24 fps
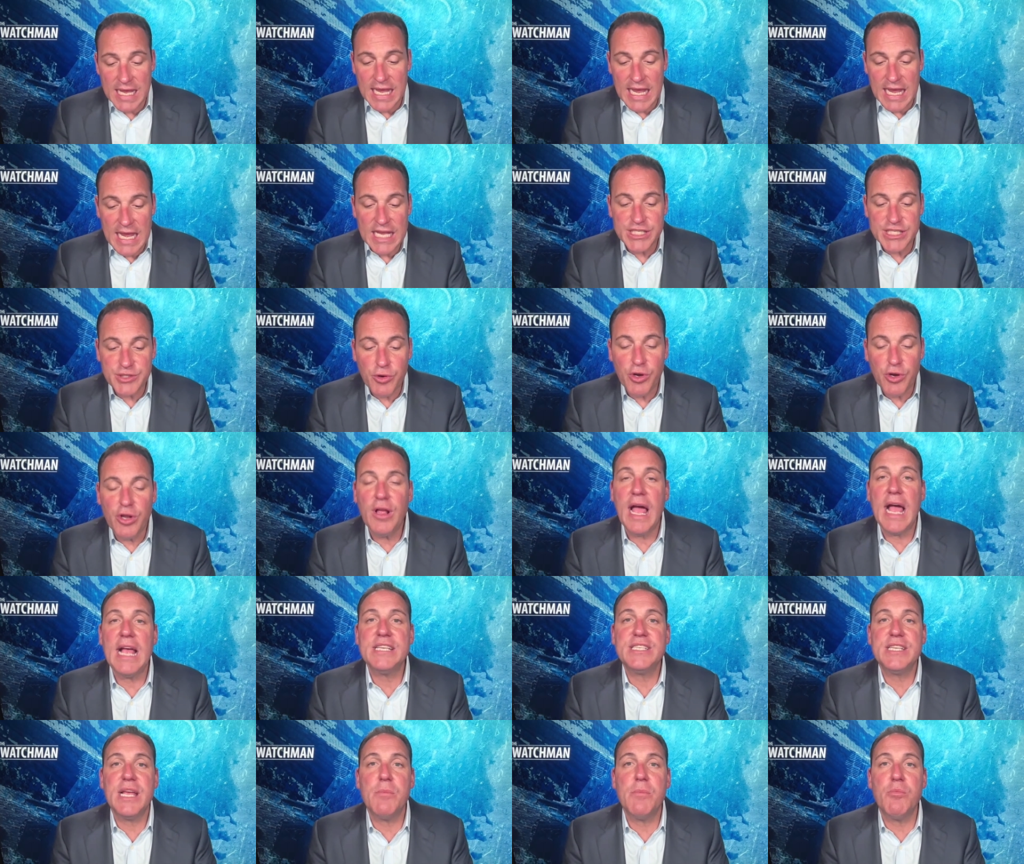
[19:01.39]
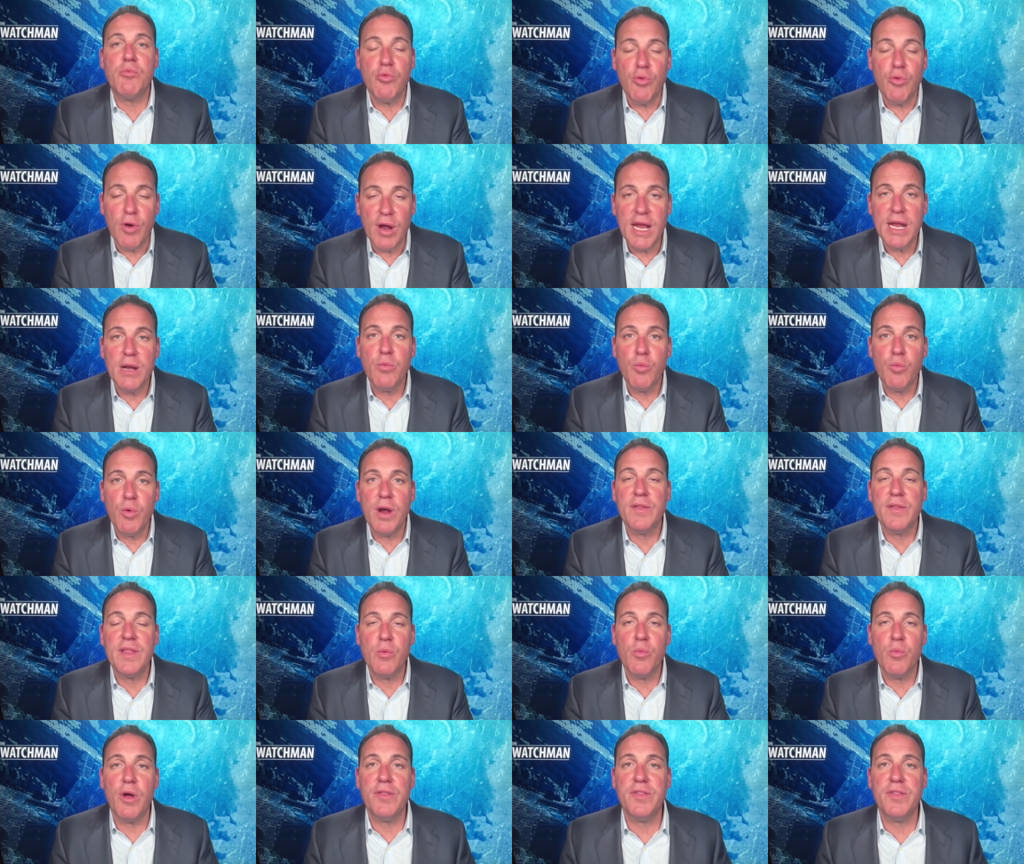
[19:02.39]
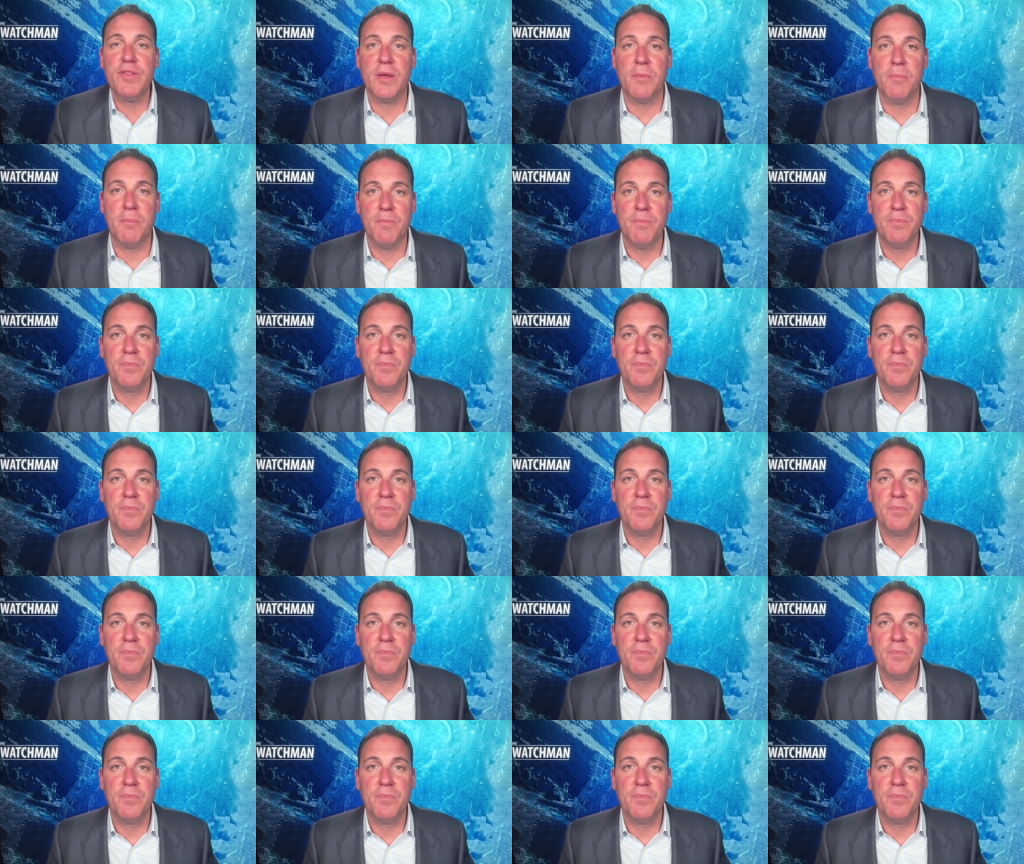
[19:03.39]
Israel has them right where they want them.